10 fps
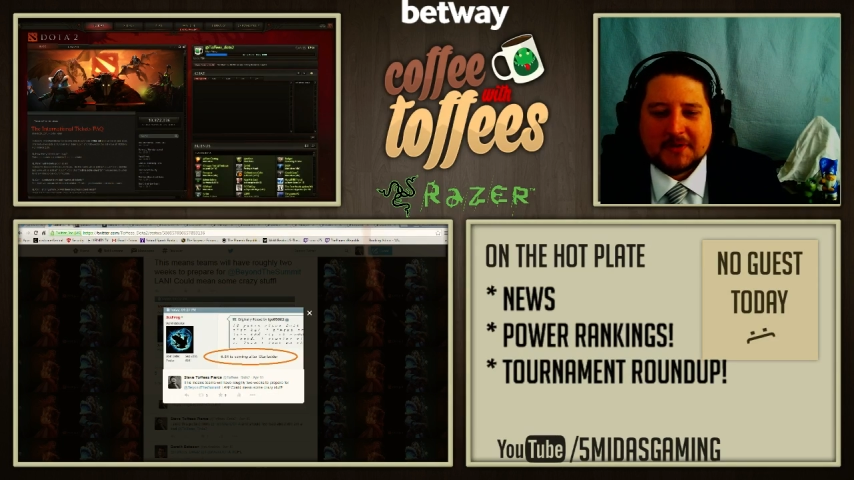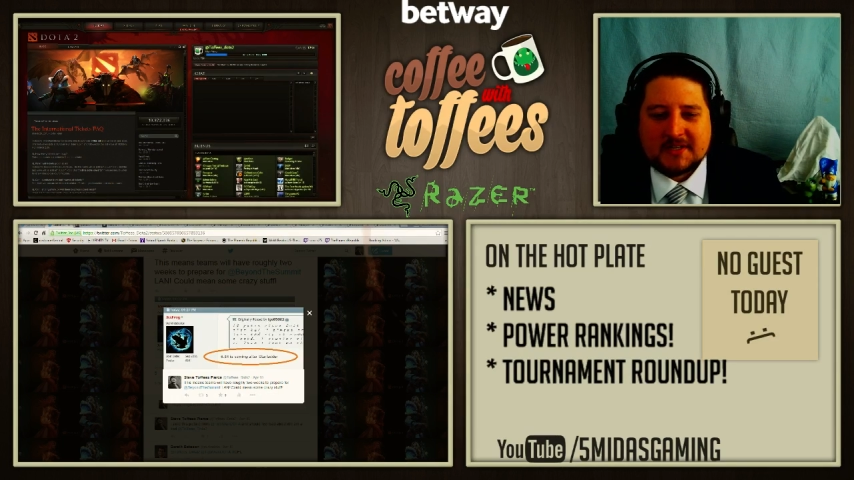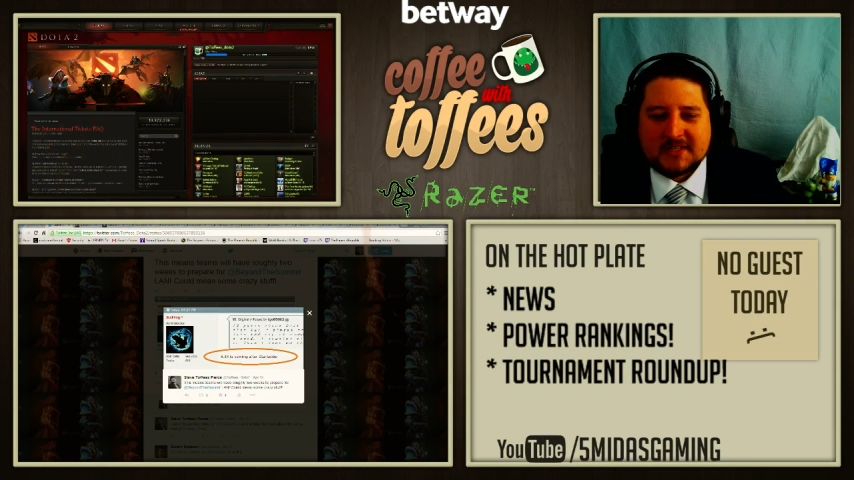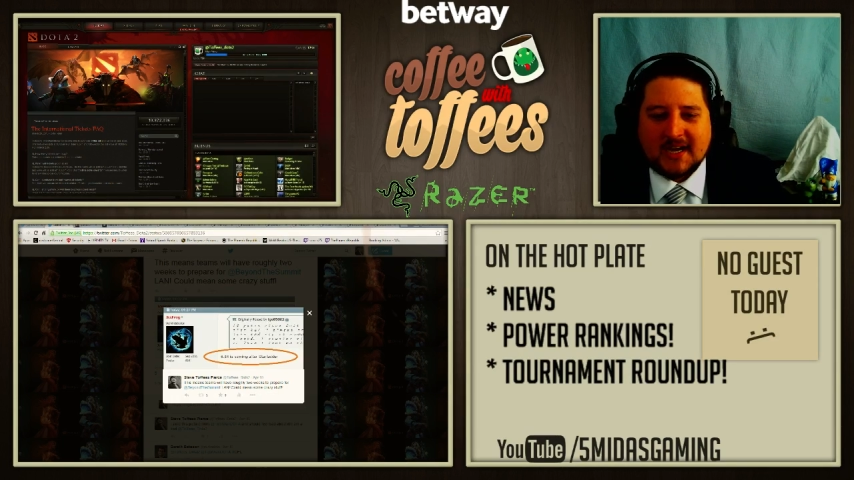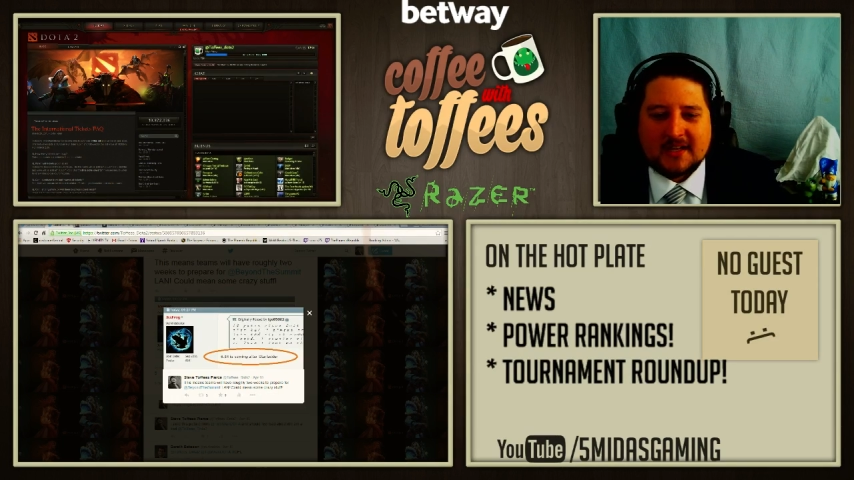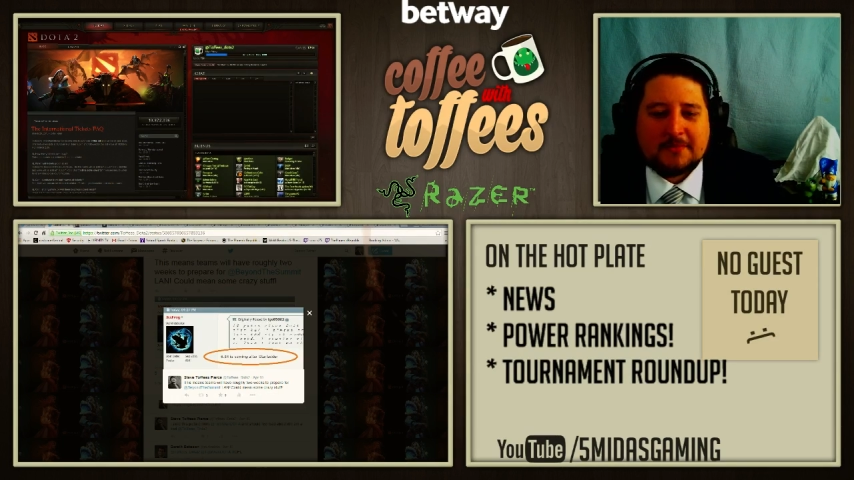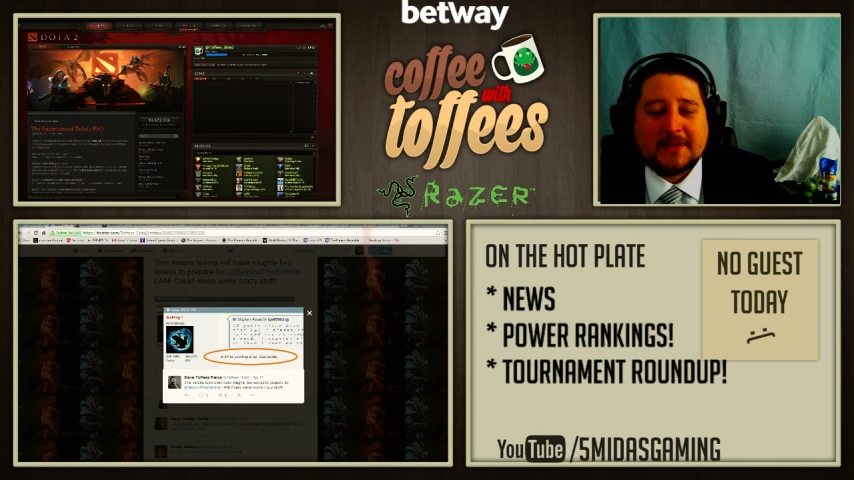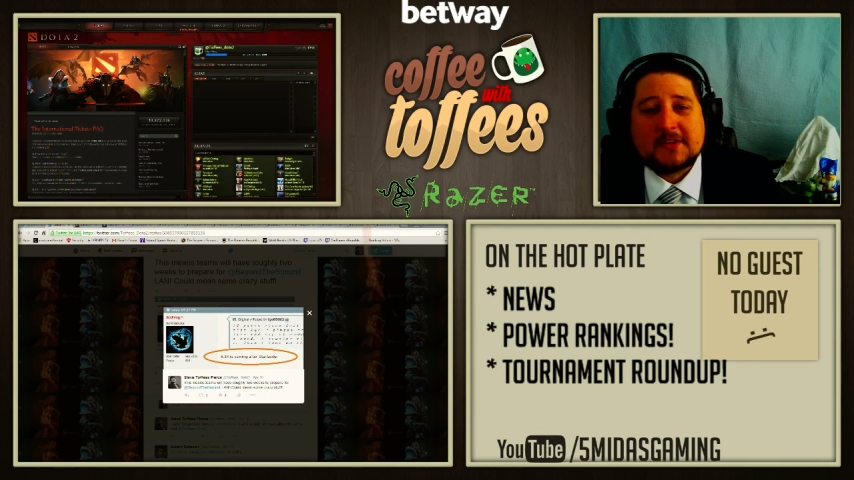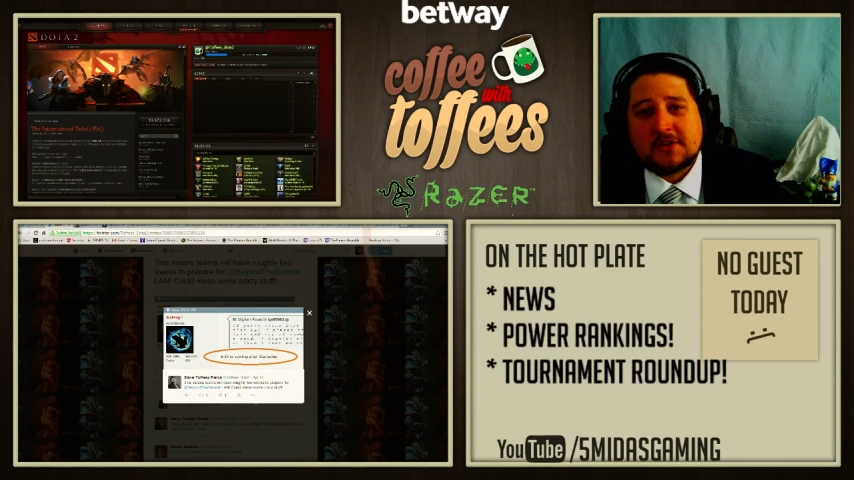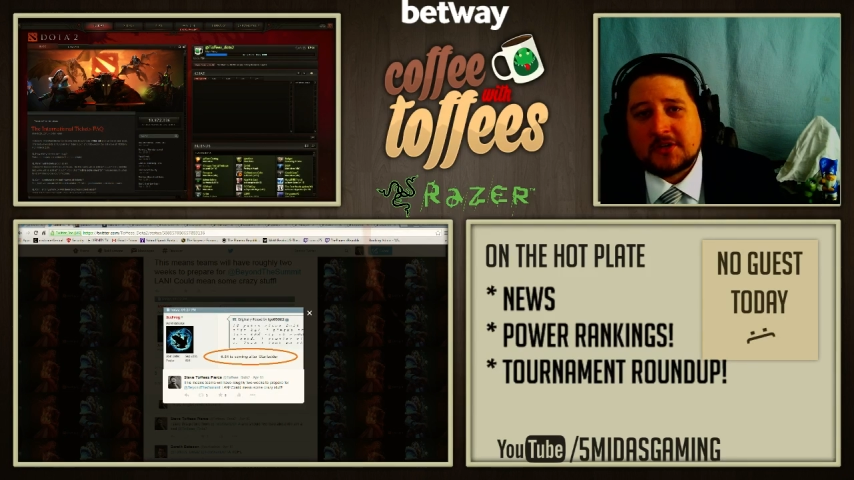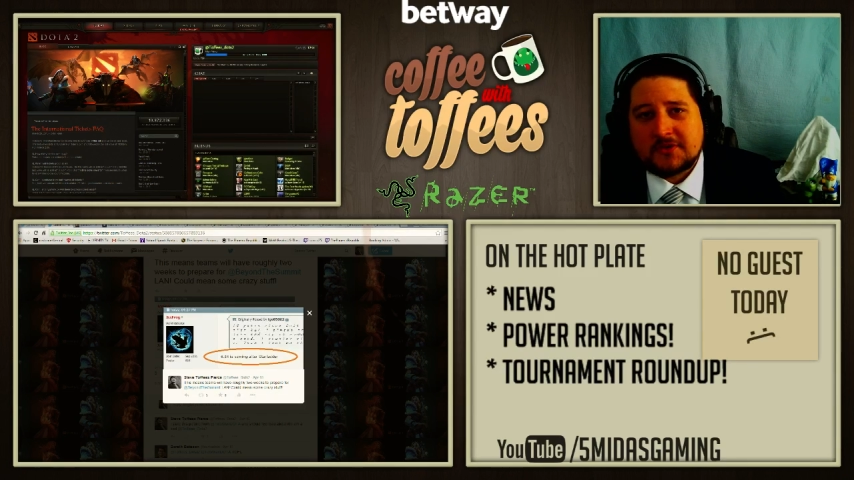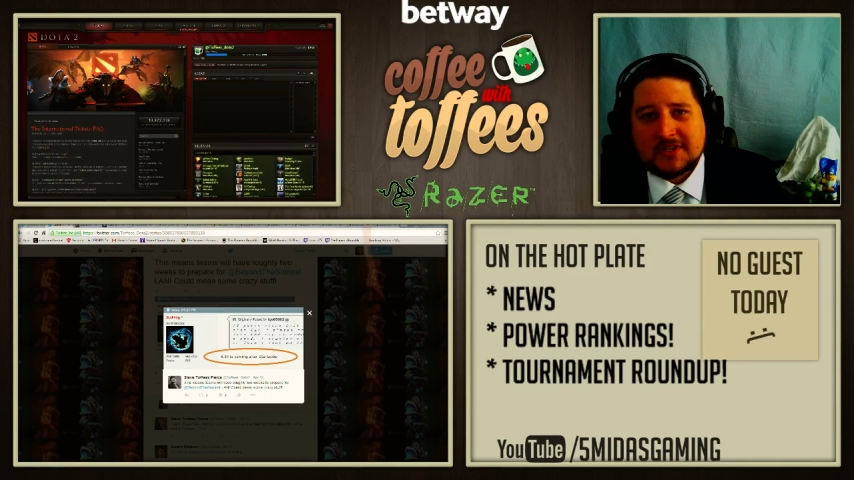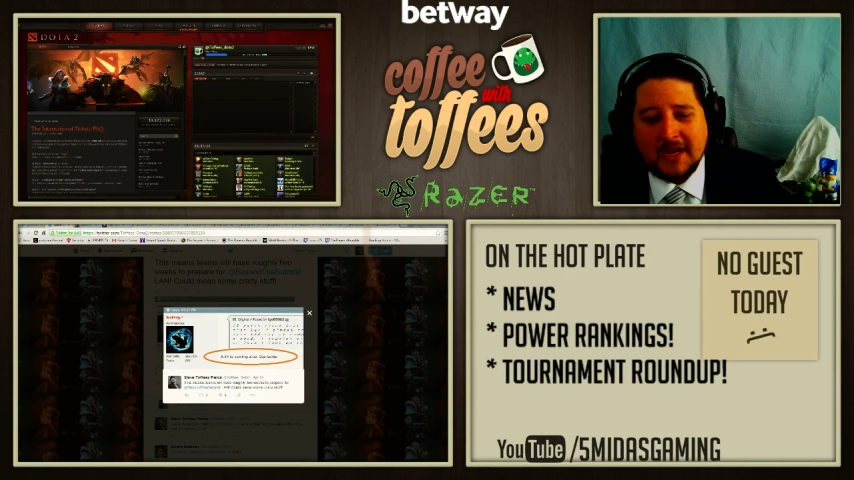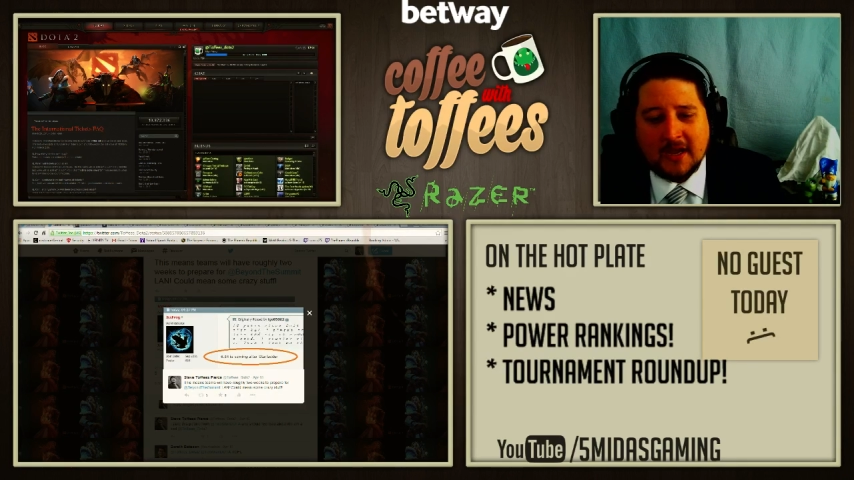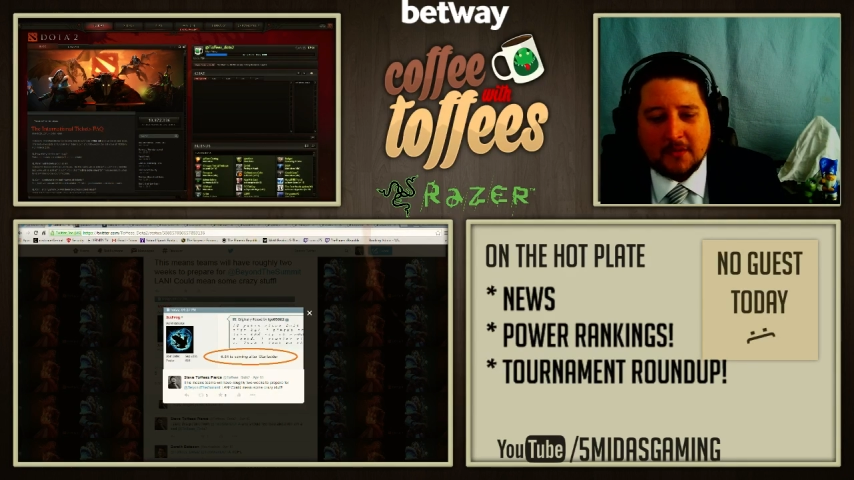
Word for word: We're going to talk a little about the news.